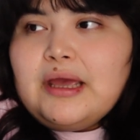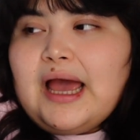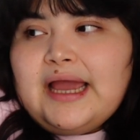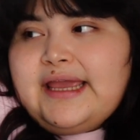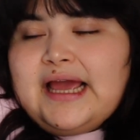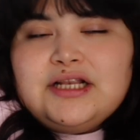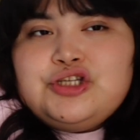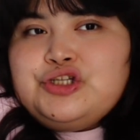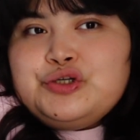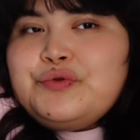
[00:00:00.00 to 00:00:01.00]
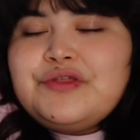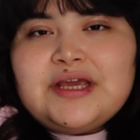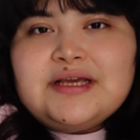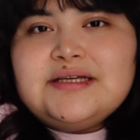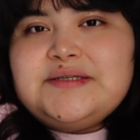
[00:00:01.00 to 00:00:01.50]
can't do
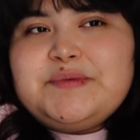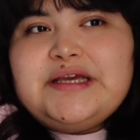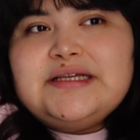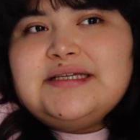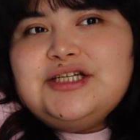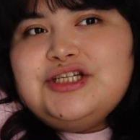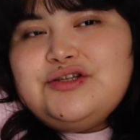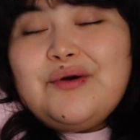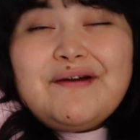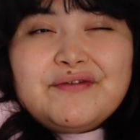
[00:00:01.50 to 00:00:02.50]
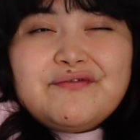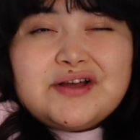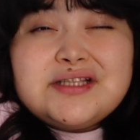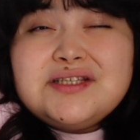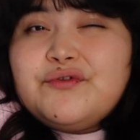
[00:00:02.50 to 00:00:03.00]
things because I just don't have the
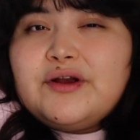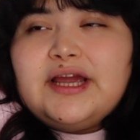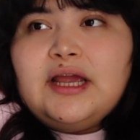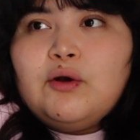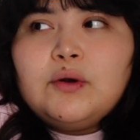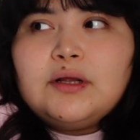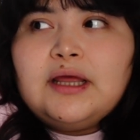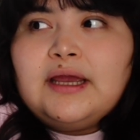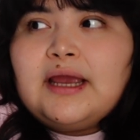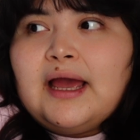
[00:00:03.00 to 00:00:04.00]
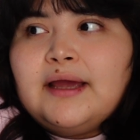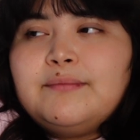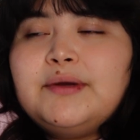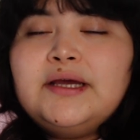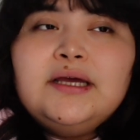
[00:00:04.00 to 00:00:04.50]
funds for it, or like
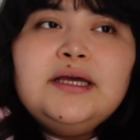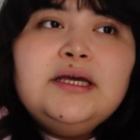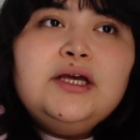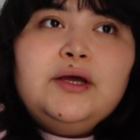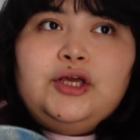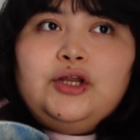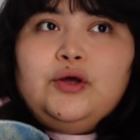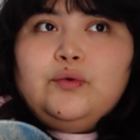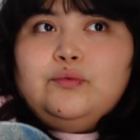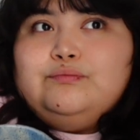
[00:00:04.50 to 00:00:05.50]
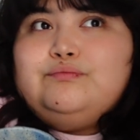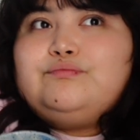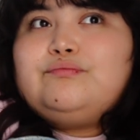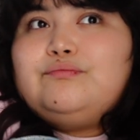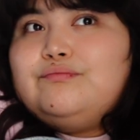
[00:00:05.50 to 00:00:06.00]
I'm, you know,
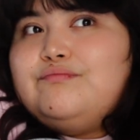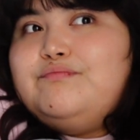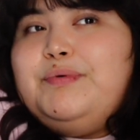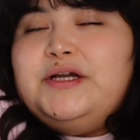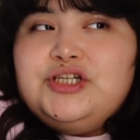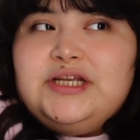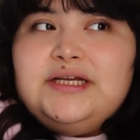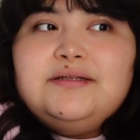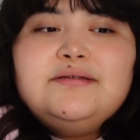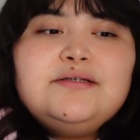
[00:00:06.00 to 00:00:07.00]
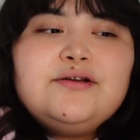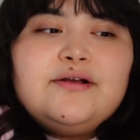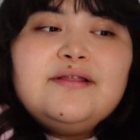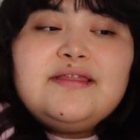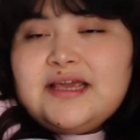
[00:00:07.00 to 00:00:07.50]
budgeting
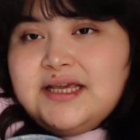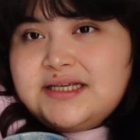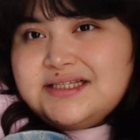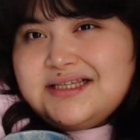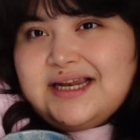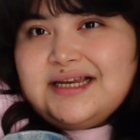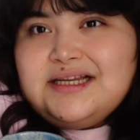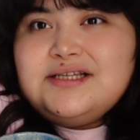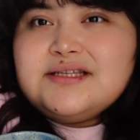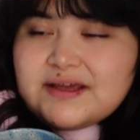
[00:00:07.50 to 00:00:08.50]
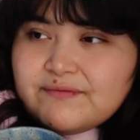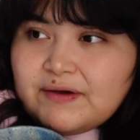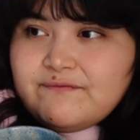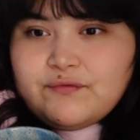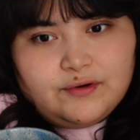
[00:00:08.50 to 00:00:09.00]
certain things that I need to save
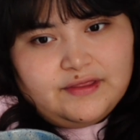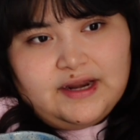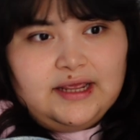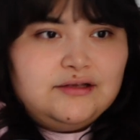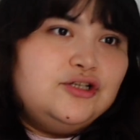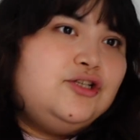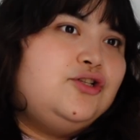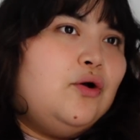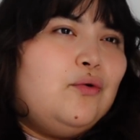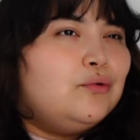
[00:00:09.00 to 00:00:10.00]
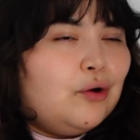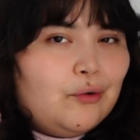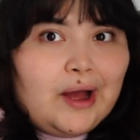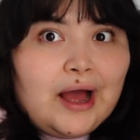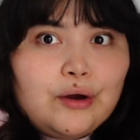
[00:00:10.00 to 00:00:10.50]
up for that I just don't
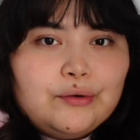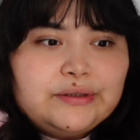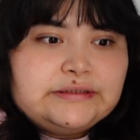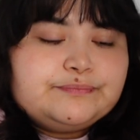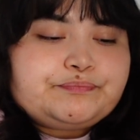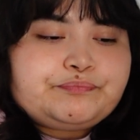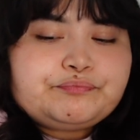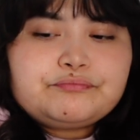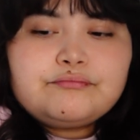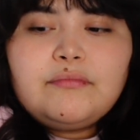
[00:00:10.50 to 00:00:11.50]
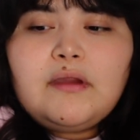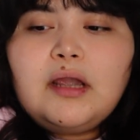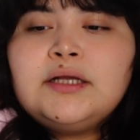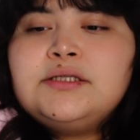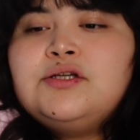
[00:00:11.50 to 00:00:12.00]
go out,
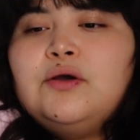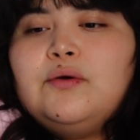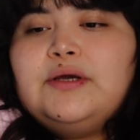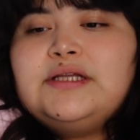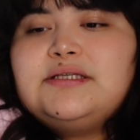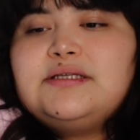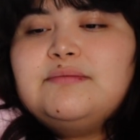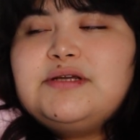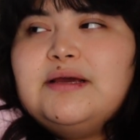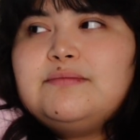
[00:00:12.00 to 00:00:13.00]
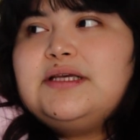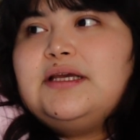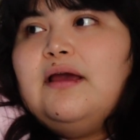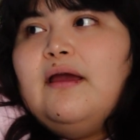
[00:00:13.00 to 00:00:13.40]
and so it's sometimes like